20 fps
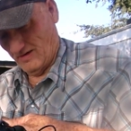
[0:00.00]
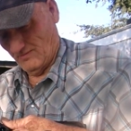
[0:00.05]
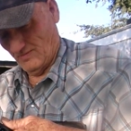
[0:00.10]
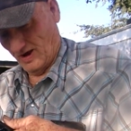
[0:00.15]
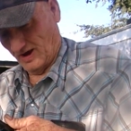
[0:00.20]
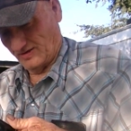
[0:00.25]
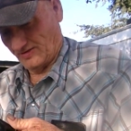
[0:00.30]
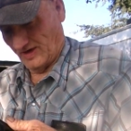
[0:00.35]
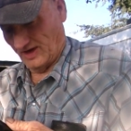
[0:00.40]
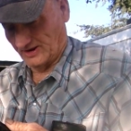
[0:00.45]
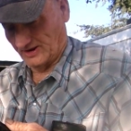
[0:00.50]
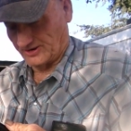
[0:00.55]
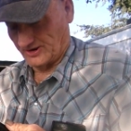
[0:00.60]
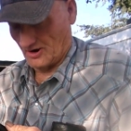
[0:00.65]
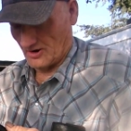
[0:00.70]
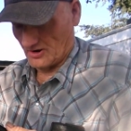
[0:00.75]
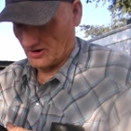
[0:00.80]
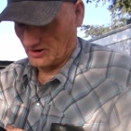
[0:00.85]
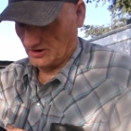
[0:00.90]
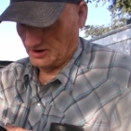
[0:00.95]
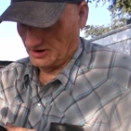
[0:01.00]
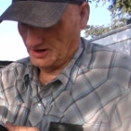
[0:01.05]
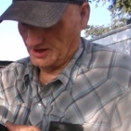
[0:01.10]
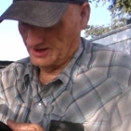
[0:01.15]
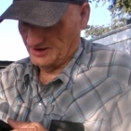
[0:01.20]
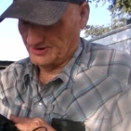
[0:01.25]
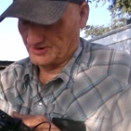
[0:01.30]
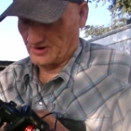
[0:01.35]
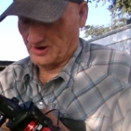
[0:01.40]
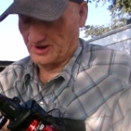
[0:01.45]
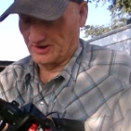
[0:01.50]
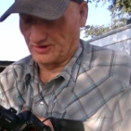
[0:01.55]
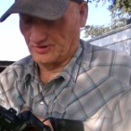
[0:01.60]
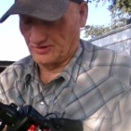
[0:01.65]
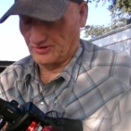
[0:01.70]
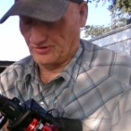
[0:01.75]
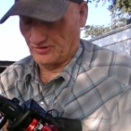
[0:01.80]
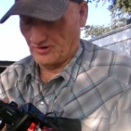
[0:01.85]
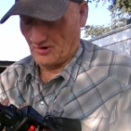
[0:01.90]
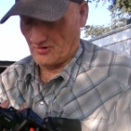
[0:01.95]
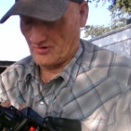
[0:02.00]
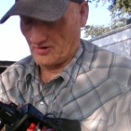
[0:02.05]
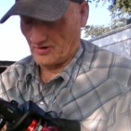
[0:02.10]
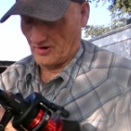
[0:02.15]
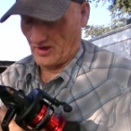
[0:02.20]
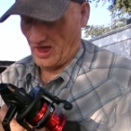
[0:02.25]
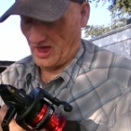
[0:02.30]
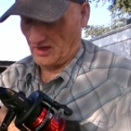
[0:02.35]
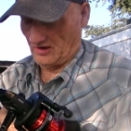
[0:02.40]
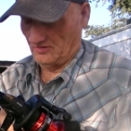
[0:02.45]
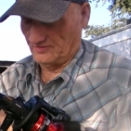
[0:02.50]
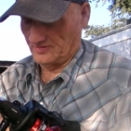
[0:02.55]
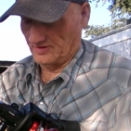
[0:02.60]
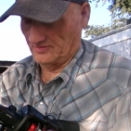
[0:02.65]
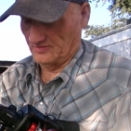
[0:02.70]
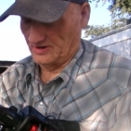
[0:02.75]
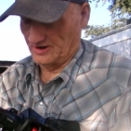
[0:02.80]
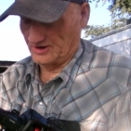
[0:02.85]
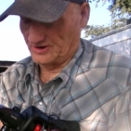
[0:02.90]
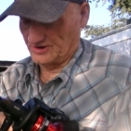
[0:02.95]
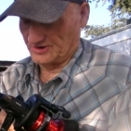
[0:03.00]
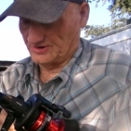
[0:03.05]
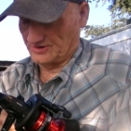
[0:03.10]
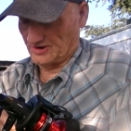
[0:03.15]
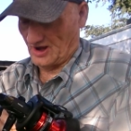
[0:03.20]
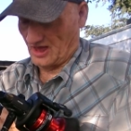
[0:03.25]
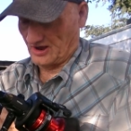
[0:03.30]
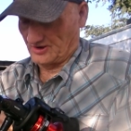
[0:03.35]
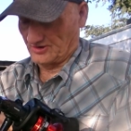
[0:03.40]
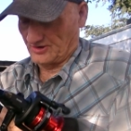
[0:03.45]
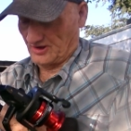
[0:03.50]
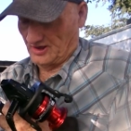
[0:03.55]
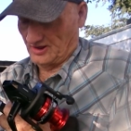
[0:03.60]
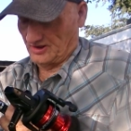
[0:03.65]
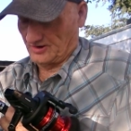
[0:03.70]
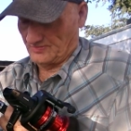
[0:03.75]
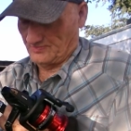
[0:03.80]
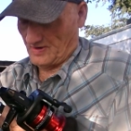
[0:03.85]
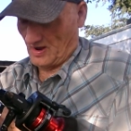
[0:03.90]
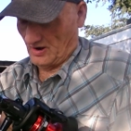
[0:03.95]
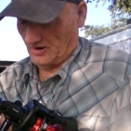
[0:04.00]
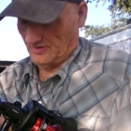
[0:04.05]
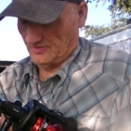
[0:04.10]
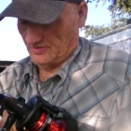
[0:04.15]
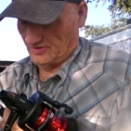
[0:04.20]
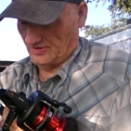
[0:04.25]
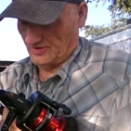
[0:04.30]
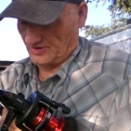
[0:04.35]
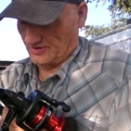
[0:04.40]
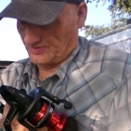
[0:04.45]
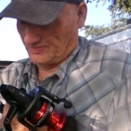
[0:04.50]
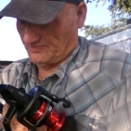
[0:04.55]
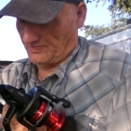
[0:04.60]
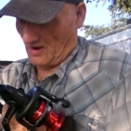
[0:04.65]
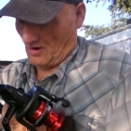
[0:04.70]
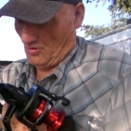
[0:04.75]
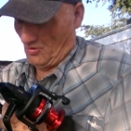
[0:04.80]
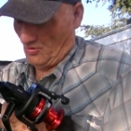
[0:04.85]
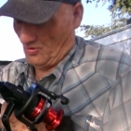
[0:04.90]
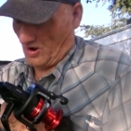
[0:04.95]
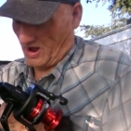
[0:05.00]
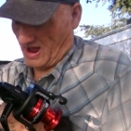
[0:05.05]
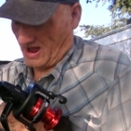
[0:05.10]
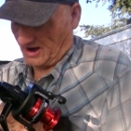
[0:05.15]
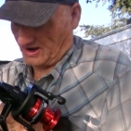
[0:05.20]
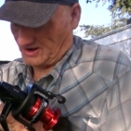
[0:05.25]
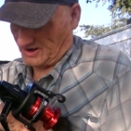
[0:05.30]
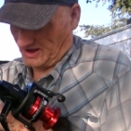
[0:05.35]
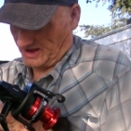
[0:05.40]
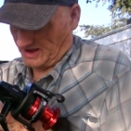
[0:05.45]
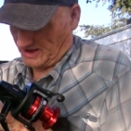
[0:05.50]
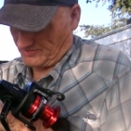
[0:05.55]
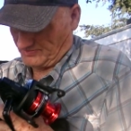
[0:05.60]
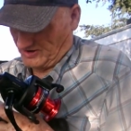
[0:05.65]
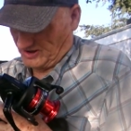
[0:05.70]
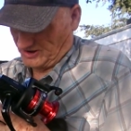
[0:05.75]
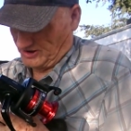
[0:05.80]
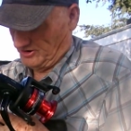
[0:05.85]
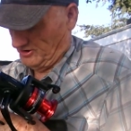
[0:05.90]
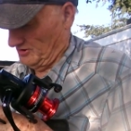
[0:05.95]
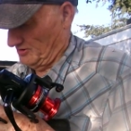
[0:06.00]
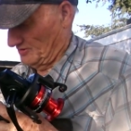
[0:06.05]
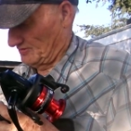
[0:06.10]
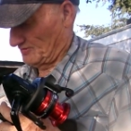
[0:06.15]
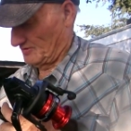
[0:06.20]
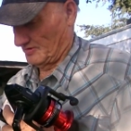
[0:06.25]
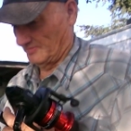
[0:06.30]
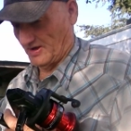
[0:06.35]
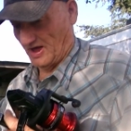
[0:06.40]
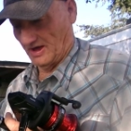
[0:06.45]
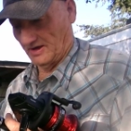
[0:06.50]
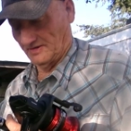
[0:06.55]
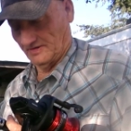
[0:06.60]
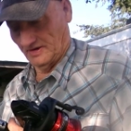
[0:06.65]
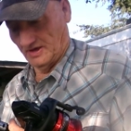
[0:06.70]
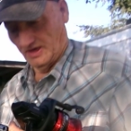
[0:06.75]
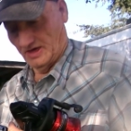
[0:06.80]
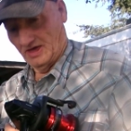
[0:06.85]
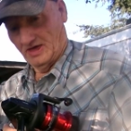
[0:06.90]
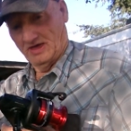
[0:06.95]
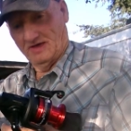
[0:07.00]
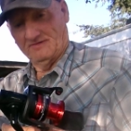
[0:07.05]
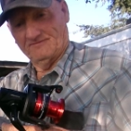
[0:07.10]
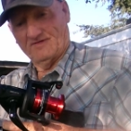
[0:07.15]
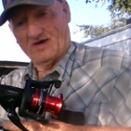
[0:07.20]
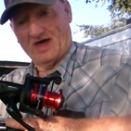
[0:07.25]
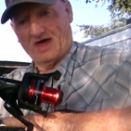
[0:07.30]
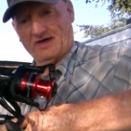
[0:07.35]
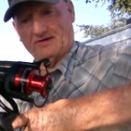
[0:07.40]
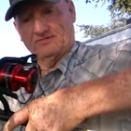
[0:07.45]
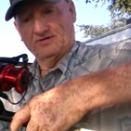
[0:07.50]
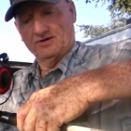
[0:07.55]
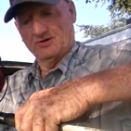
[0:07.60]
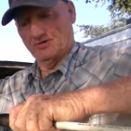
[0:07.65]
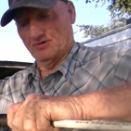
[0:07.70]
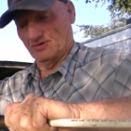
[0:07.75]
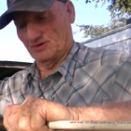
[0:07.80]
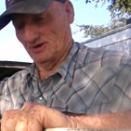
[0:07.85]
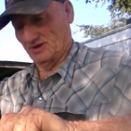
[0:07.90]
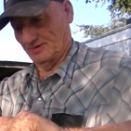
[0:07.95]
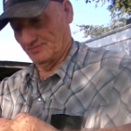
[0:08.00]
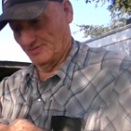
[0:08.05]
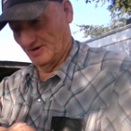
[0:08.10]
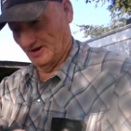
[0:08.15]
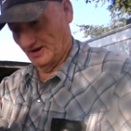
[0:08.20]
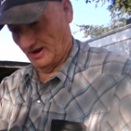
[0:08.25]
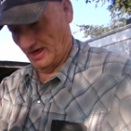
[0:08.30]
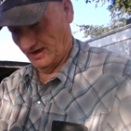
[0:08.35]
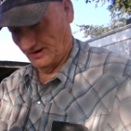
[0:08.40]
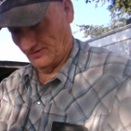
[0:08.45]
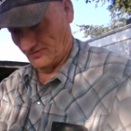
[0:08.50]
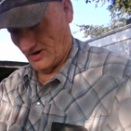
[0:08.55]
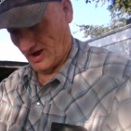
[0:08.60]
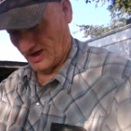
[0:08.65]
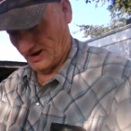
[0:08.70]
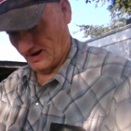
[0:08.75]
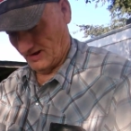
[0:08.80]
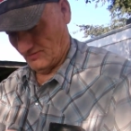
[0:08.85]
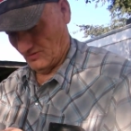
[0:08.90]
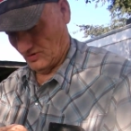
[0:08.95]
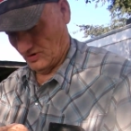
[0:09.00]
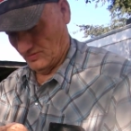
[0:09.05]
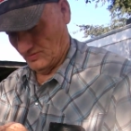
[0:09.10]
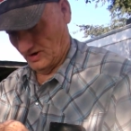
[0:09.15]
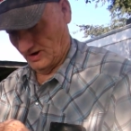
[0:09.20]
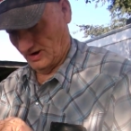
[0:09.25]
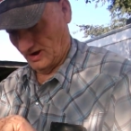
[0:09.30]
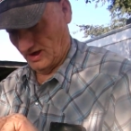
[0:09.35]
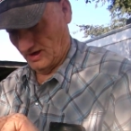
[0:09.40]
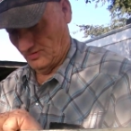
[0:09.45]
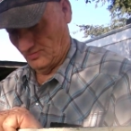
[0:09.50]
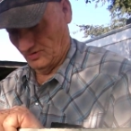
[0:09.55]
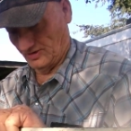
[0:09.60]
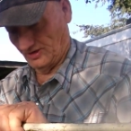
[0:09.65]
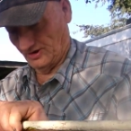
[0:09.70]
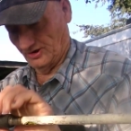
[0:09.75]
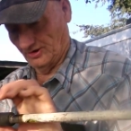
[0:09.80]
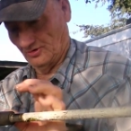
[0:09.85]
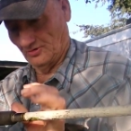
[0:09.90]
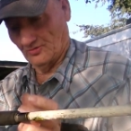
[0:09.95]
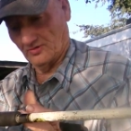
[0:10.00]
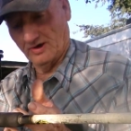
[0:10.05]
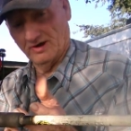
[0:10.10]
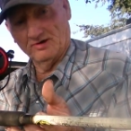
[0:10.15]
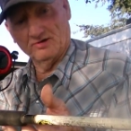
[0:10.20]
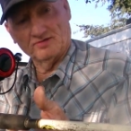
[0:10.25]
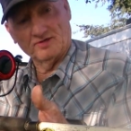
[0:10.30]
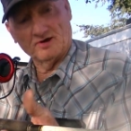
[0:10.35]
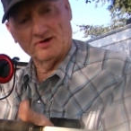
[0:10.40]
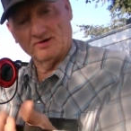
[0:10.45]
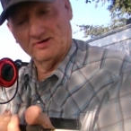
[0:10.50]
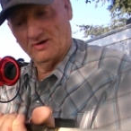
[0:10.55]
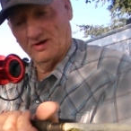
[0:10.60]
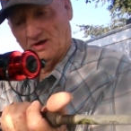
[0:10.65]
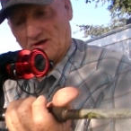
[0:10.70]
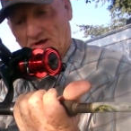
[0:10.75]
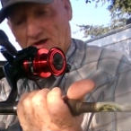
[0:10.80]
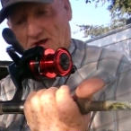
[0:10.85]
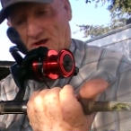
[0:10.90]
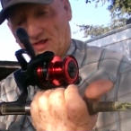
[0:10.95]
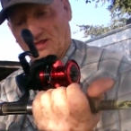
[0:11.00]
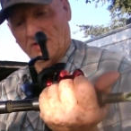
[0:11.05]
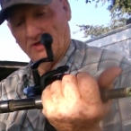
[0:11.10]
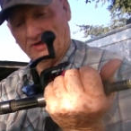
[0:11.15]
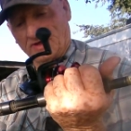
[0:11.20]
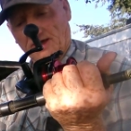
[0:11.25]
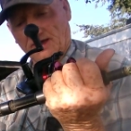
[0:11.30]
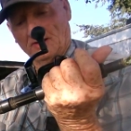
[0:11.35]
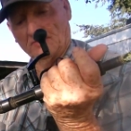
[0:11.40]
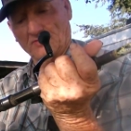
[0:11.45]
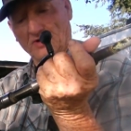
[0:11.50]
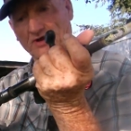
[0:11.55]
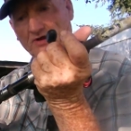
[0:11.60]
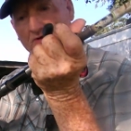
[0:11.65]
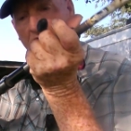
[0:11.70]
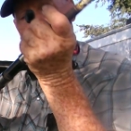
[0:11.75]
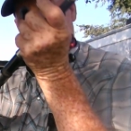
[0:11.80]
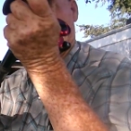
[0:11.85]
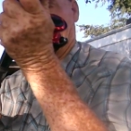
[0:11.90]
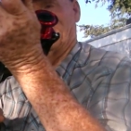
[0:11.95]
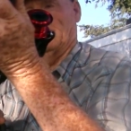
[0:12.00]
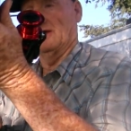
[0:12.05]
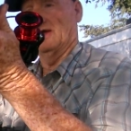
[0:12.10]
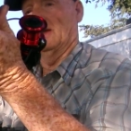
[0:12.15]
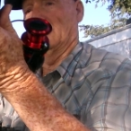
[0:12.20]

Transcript: Make that turn a little easier. Get some dirt off of it. This is, like I say, this pole actually has been used for about 5 years, and it's been laid around everywhere. But with a new reel there, I think that'll make her happy.